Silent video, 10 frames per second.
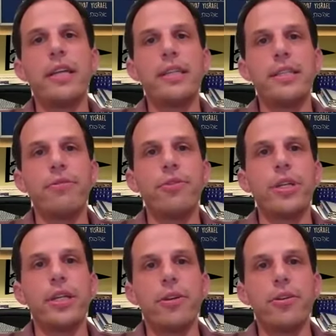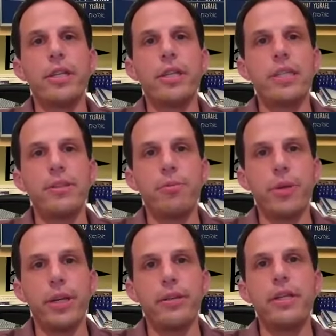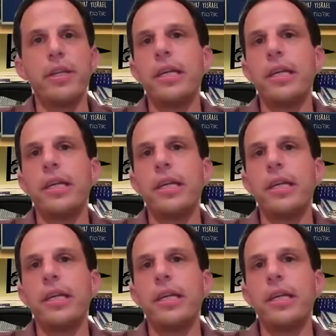and different year this has been,